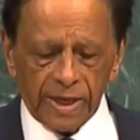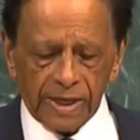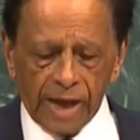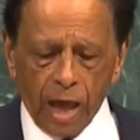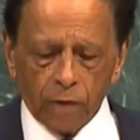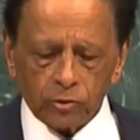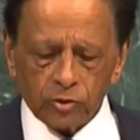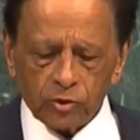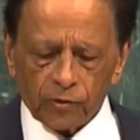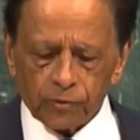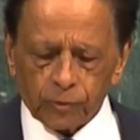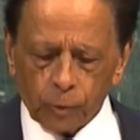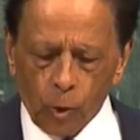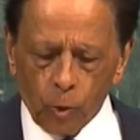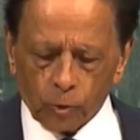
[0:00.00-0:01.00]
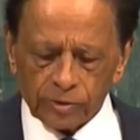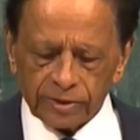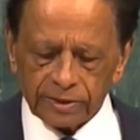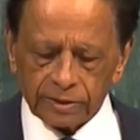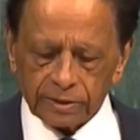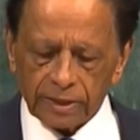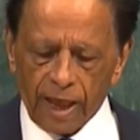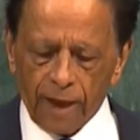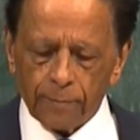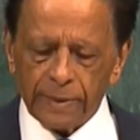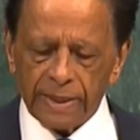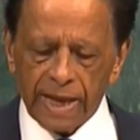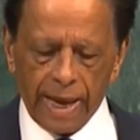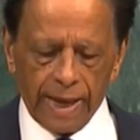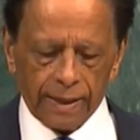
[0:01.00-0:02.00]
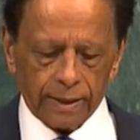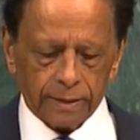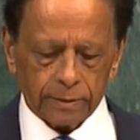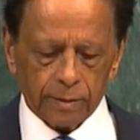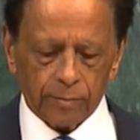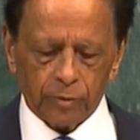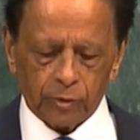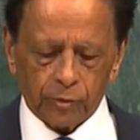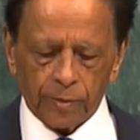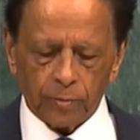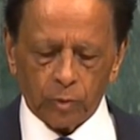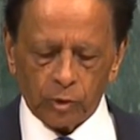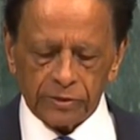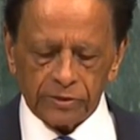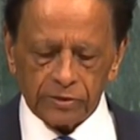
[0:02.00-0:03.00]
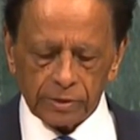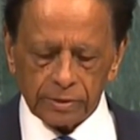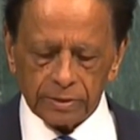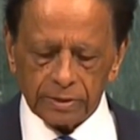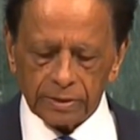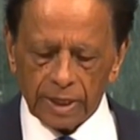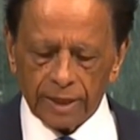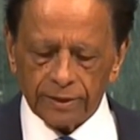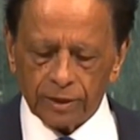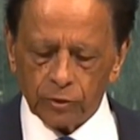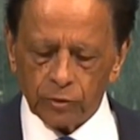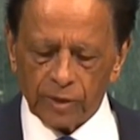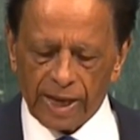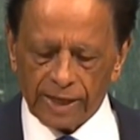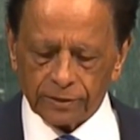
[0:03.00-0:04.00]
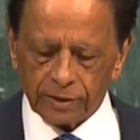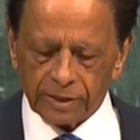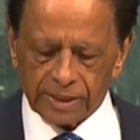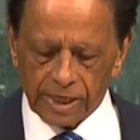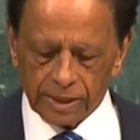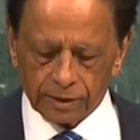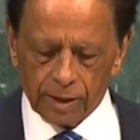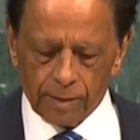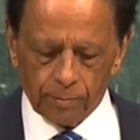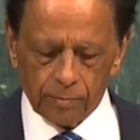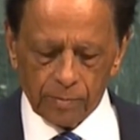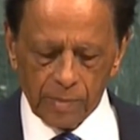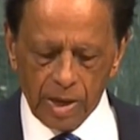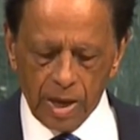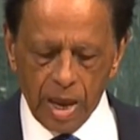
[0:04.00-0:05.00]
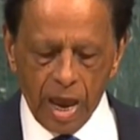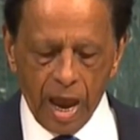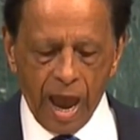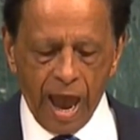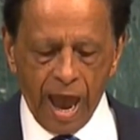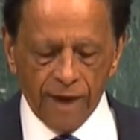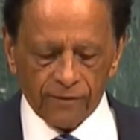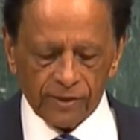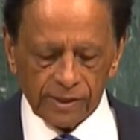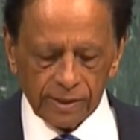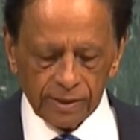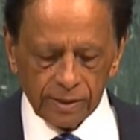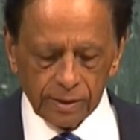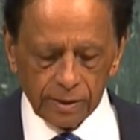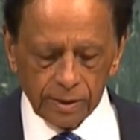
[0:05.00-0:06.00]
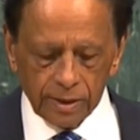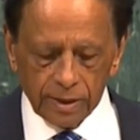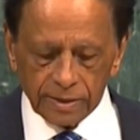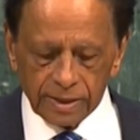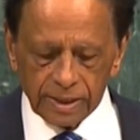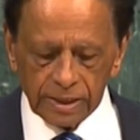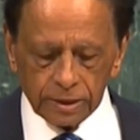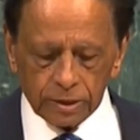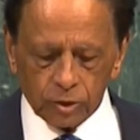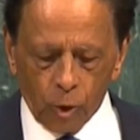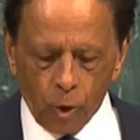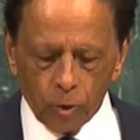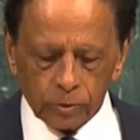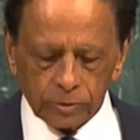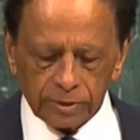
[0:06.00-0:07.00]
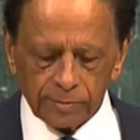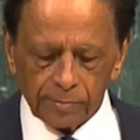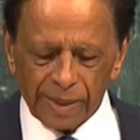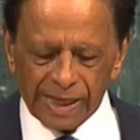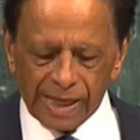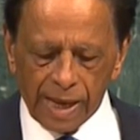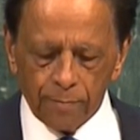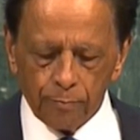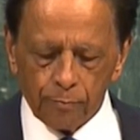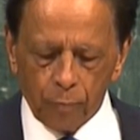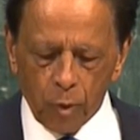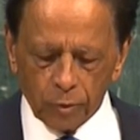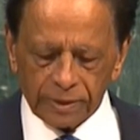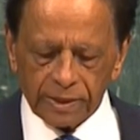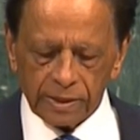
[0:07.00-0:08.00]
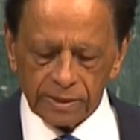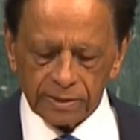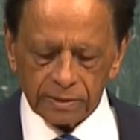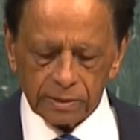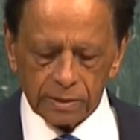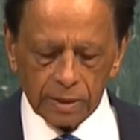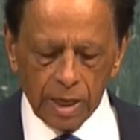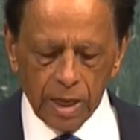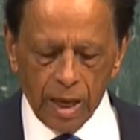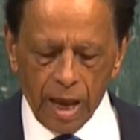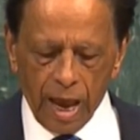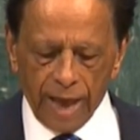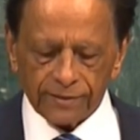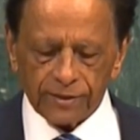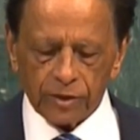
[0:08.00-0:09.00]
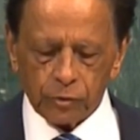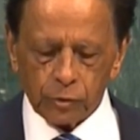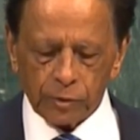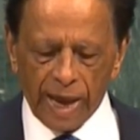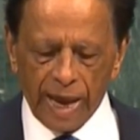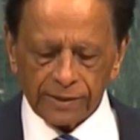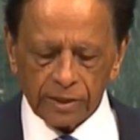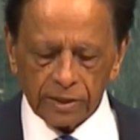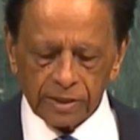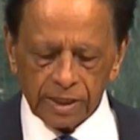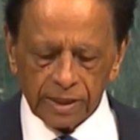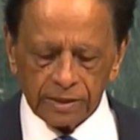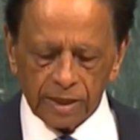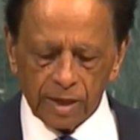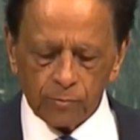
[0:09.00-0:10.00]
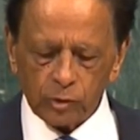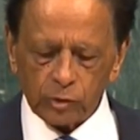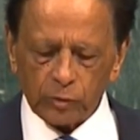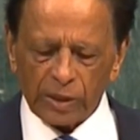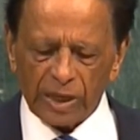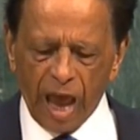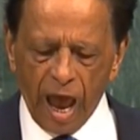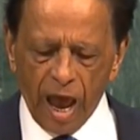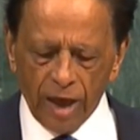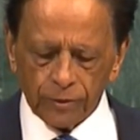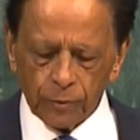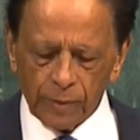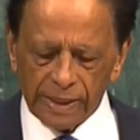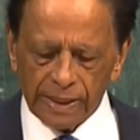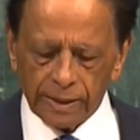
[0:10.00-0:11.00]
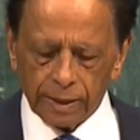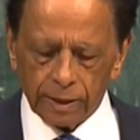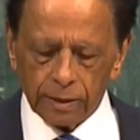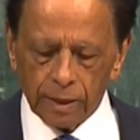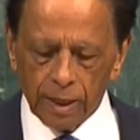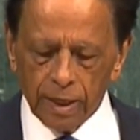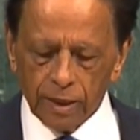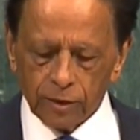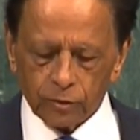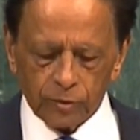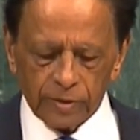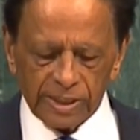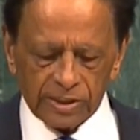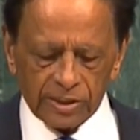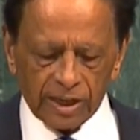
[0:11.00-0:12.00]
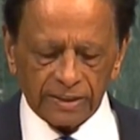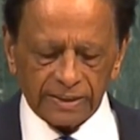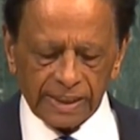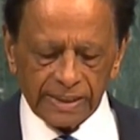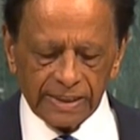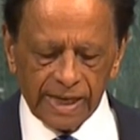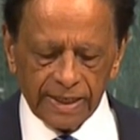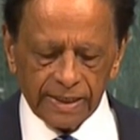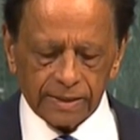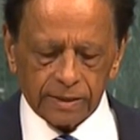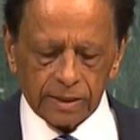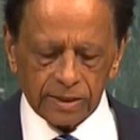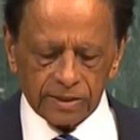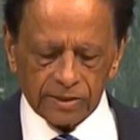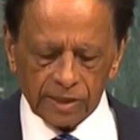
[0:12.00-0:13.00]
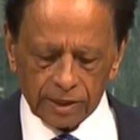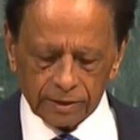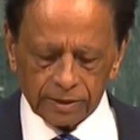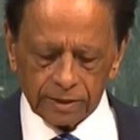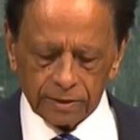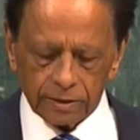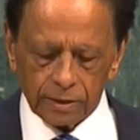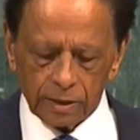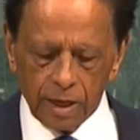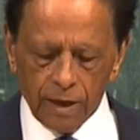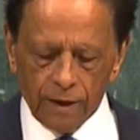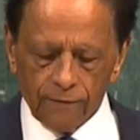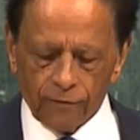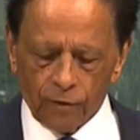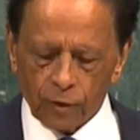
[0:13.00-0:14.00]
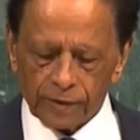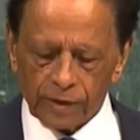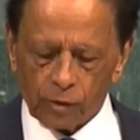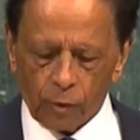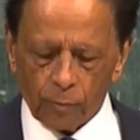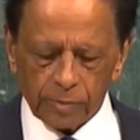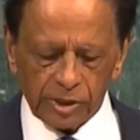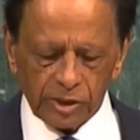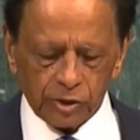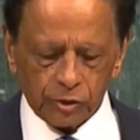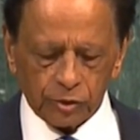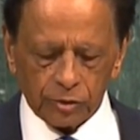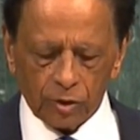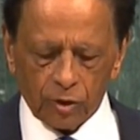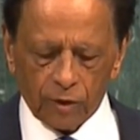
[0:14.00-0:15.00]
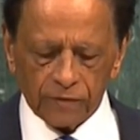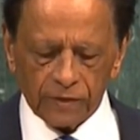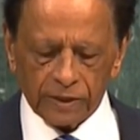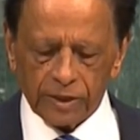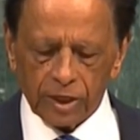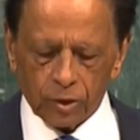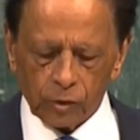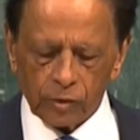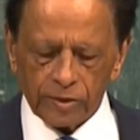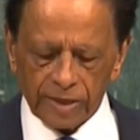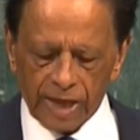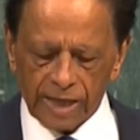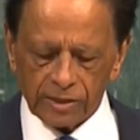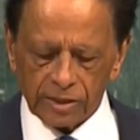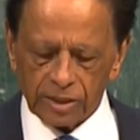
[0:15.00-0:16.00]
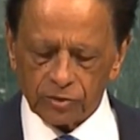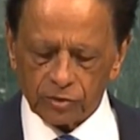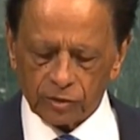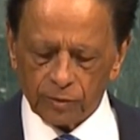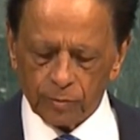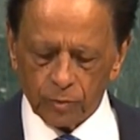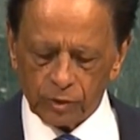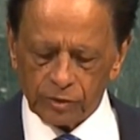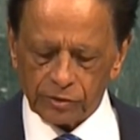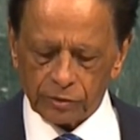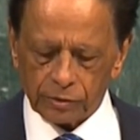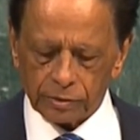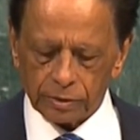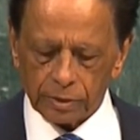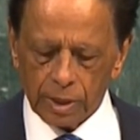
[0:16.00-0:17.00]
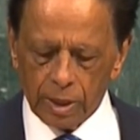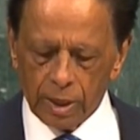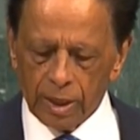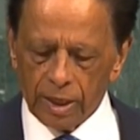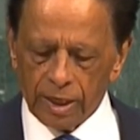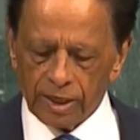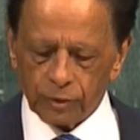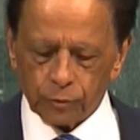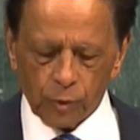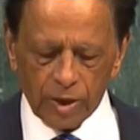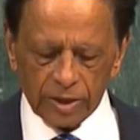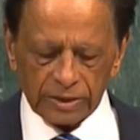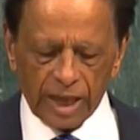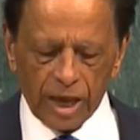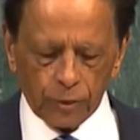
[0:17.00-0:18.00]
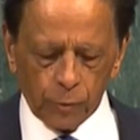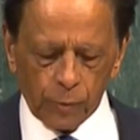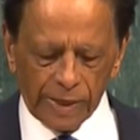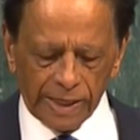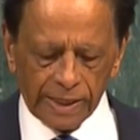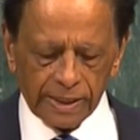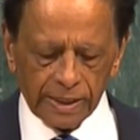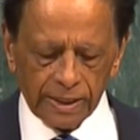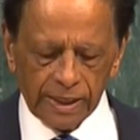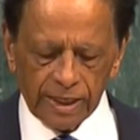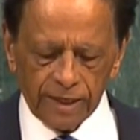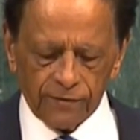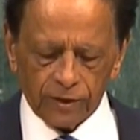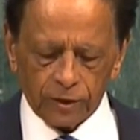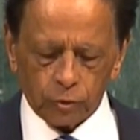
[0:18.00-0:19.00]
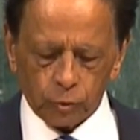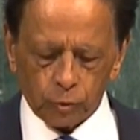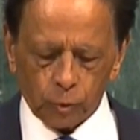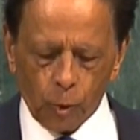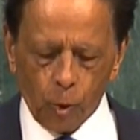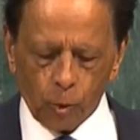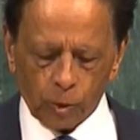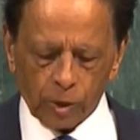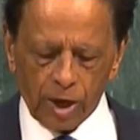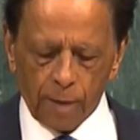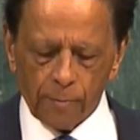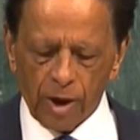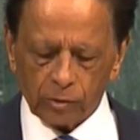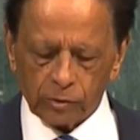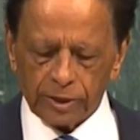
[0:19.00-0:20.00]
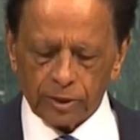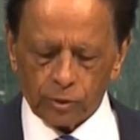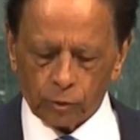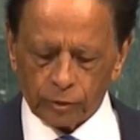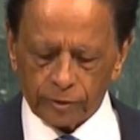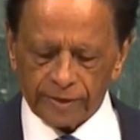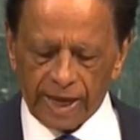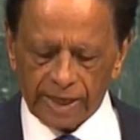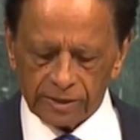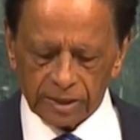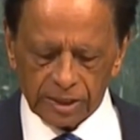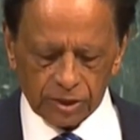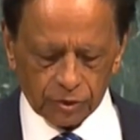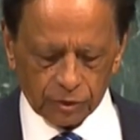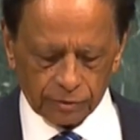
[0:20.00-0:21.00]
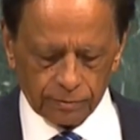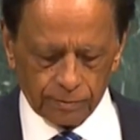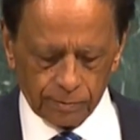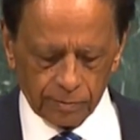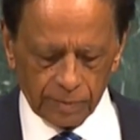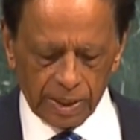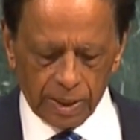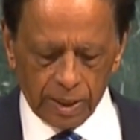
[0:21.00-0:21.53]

3 rounds of talks have been held between Mauritius and the United Kingdom. However, these talks became pointless as the United Kingdom was unwilling to discuss a date certain for the completion of the decolonization of Mauritius. It was unwilling even to talk about decolonization.